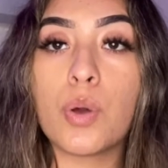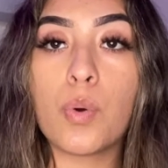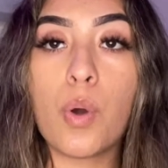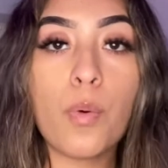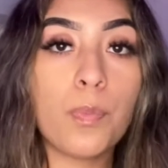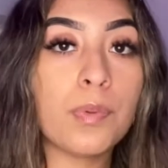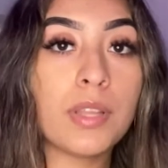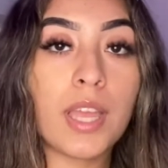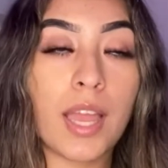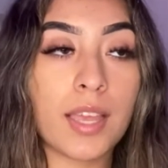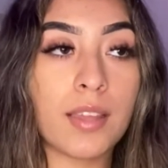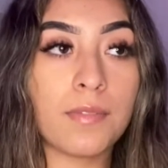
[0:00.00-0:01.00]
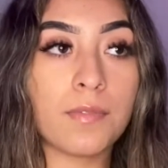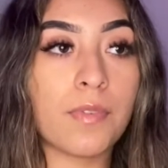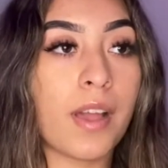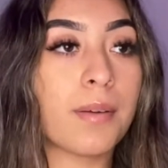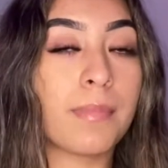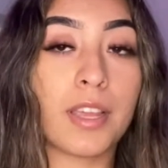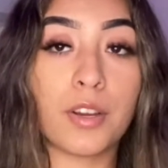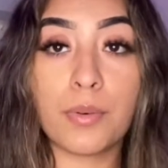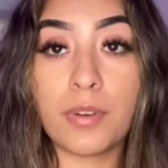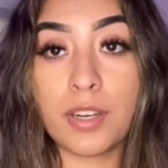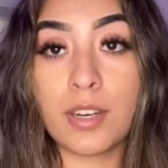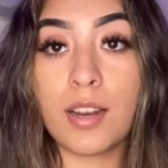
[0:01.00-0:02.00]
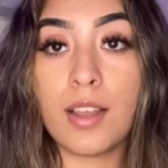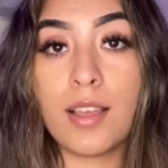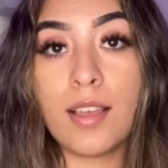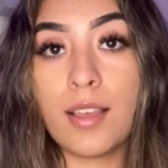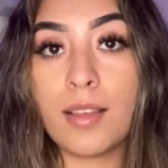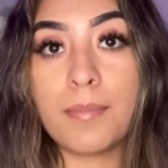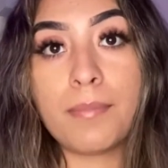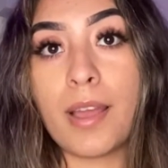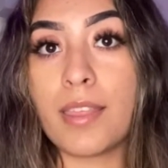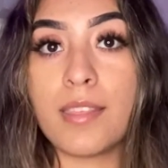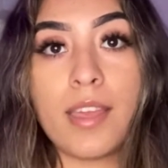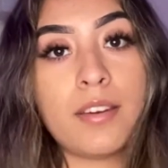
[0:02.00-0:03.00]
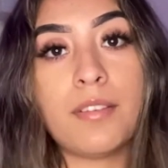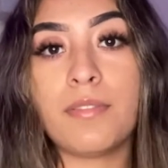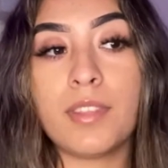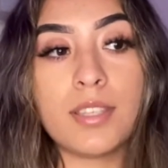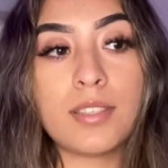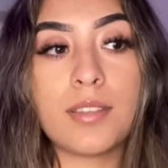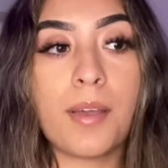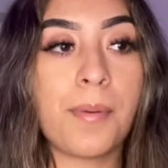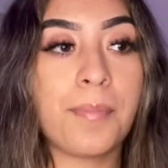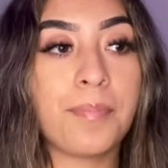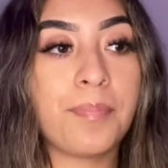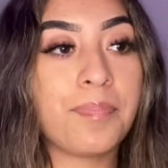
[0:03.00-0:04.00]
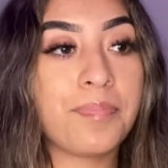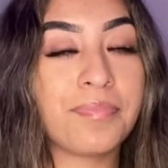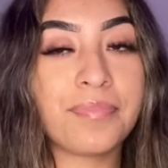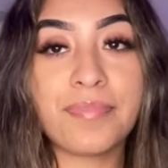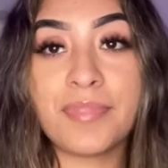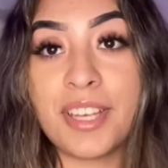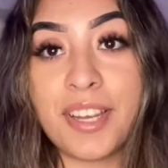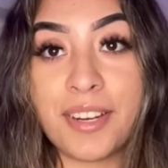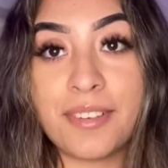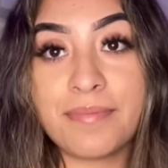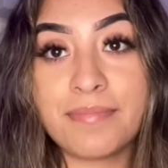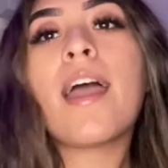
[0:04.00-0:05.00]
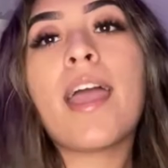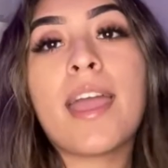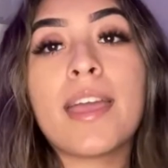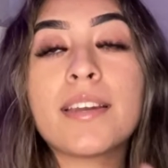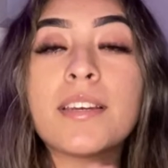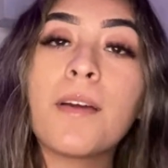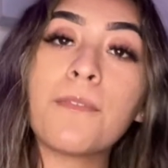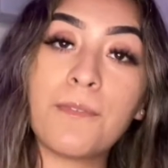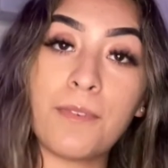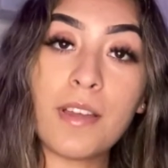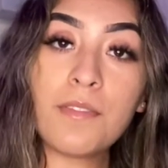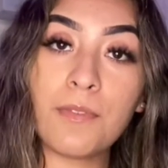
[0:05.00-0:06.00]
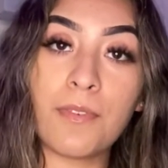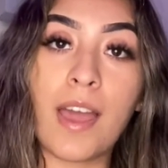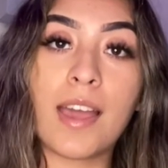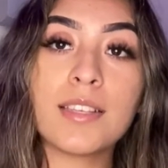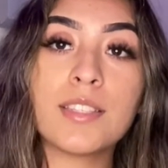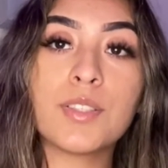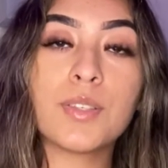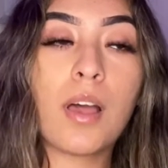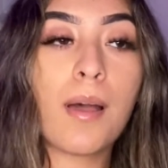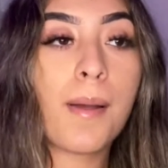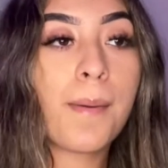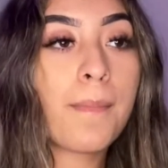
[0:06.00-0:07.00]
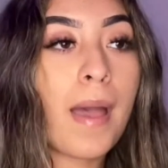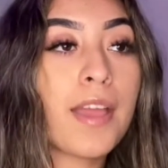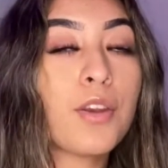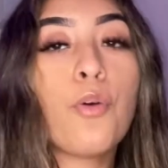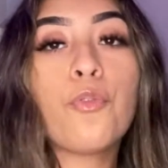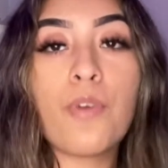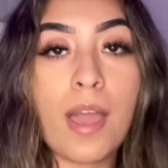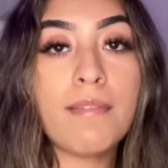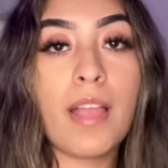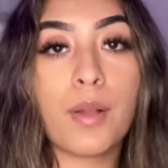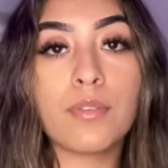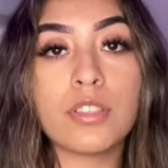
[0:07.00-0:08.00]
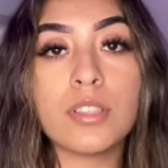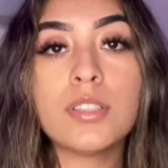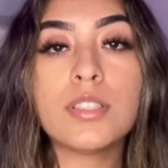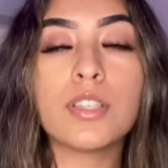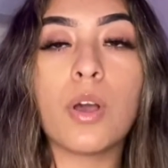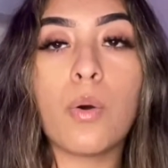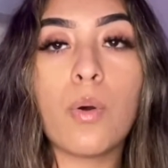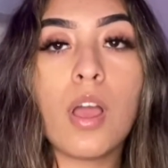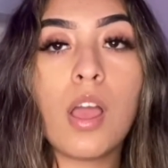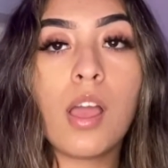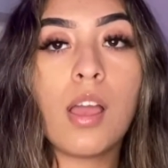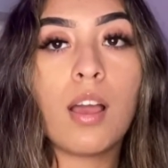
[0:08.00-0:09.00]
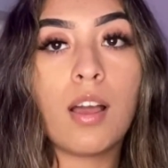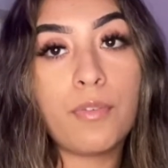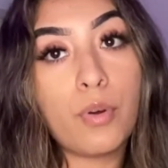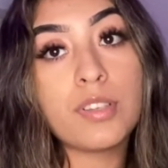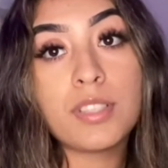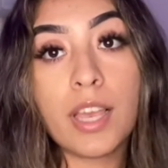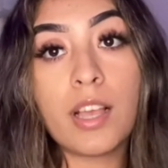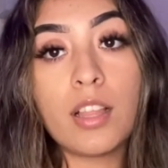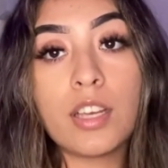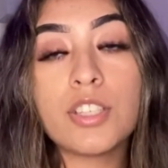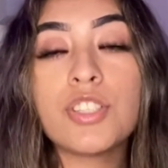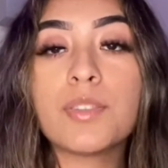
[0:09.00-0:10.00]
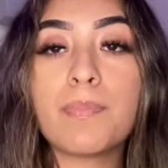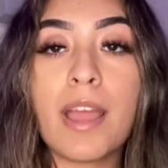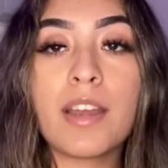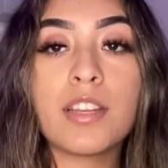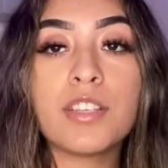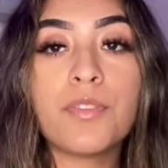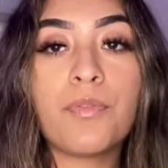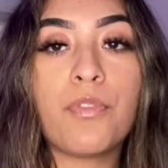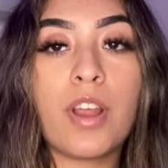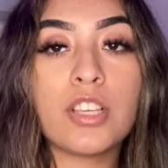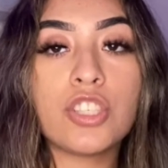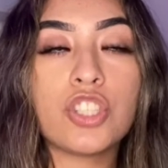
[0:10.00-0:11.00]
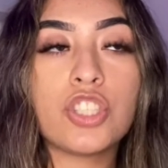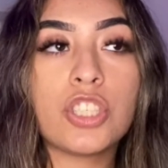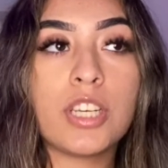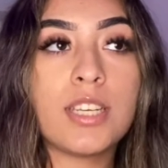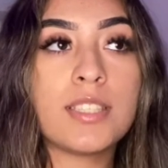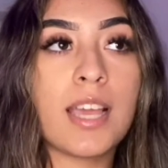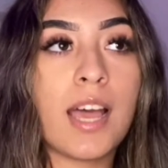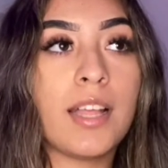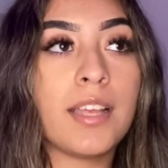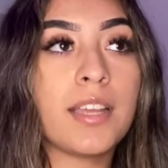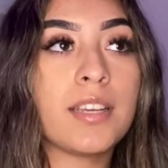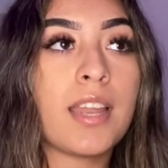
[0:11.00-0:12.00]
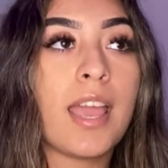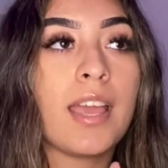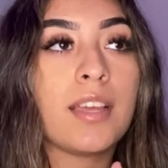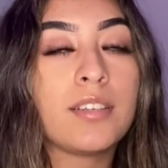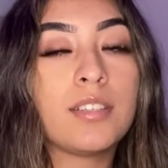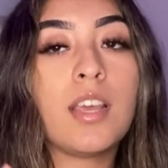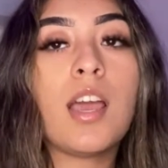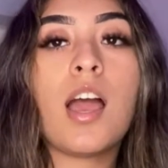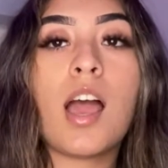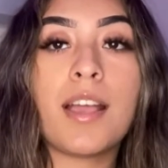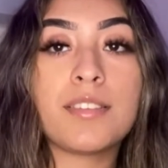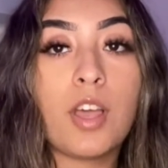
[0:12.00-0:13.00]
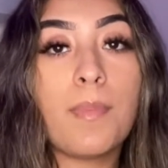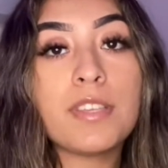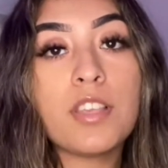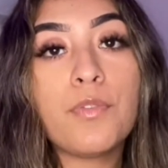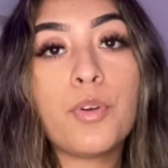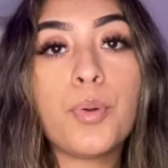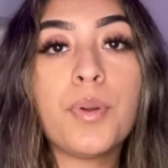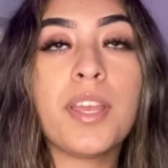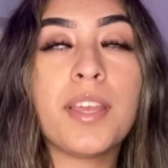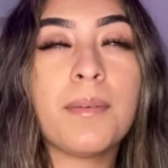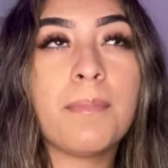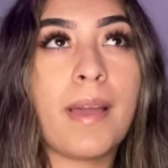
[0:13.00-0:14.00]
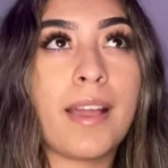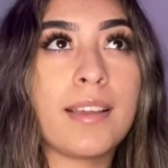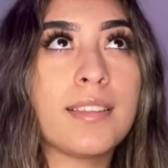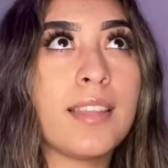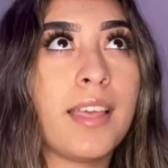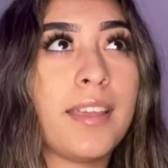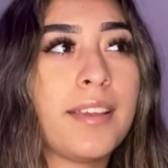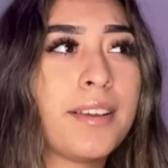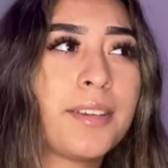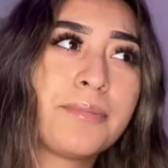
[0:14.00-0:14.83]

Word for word: hopefully I can find my career by the end of this um, year. And fun fact, um, I know five languages, so of course English, Spanish, French, Italian, and I taught myself Korean back in like